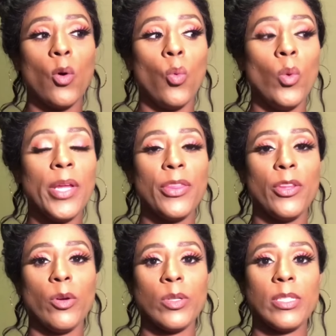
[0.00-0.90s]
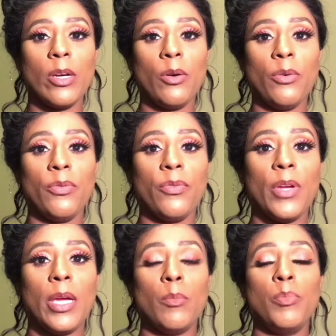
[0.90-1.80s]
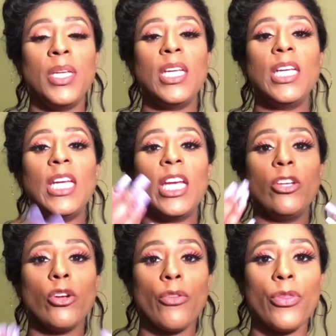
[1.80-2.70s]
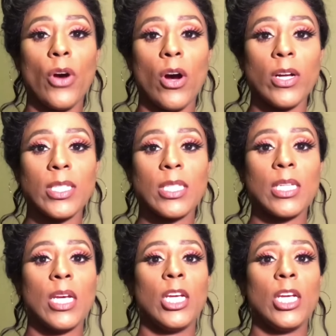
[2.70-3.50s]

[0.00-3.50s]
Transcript: with yourself, be in your thoughts.